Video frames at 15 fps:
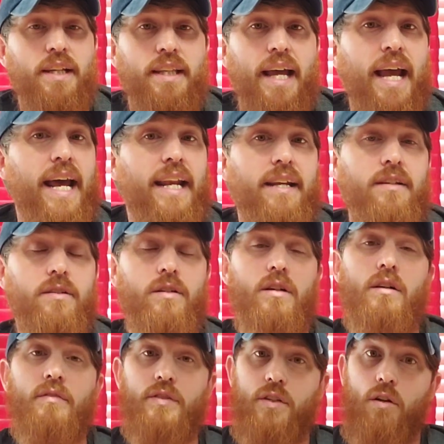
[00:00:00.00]
the attic and
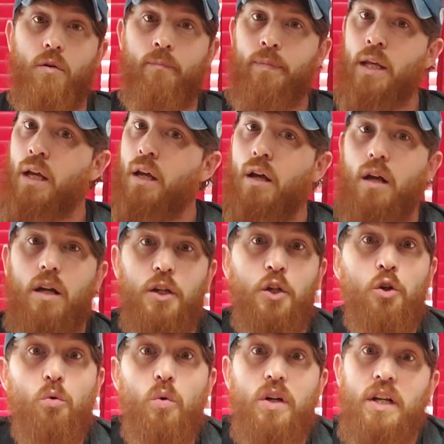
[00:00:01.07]
stuff. So
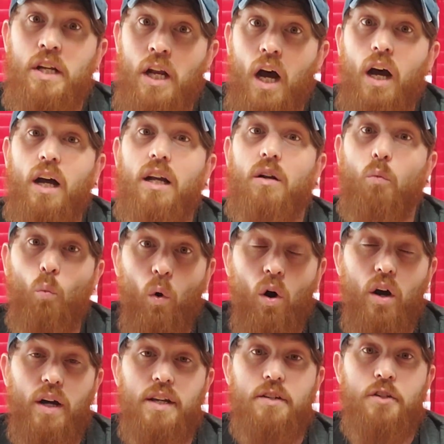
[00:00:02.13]
you would not
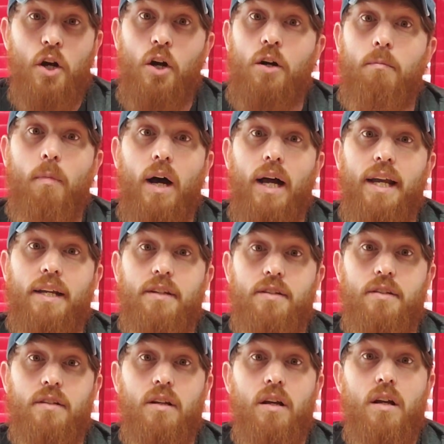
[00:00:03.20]
want
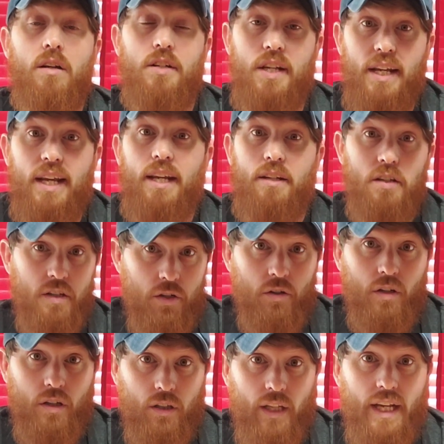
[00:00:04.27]
termites to get to your
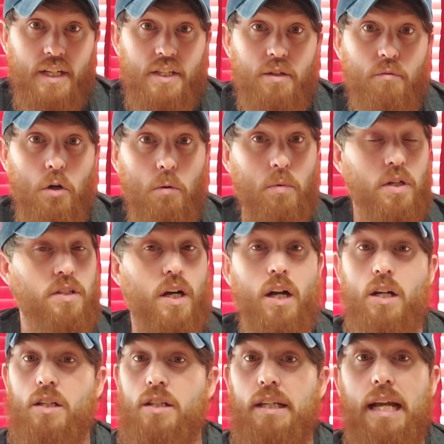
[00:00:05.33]
collection room, because
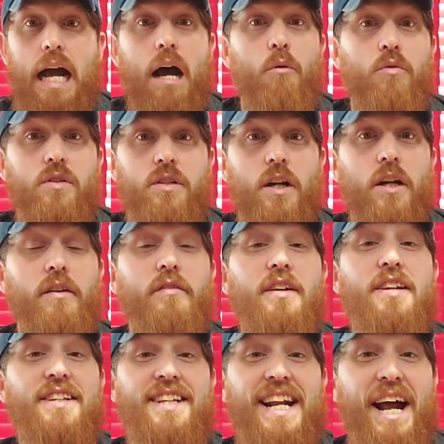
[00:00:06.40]
honestly, I was
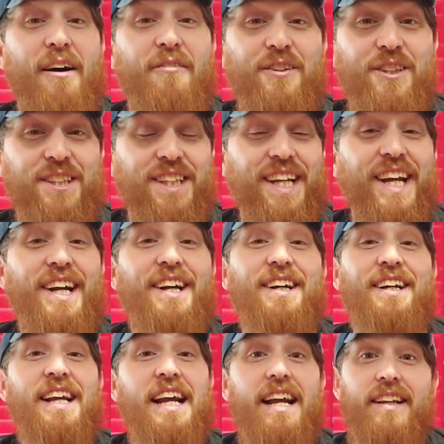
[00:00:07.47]
nervous and I was
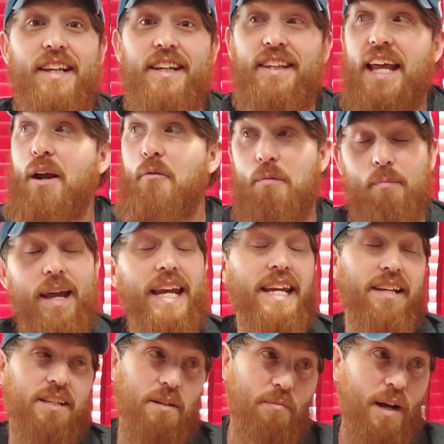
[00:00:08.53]
scared that they would make
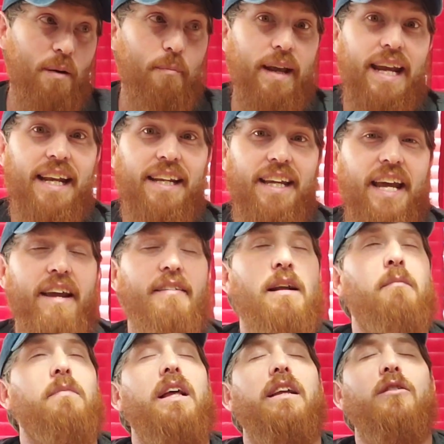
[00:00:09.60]
it to my man cave. And
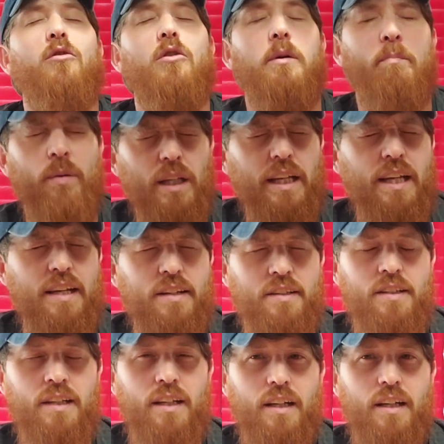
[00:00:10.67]
I'm like, Lord, please.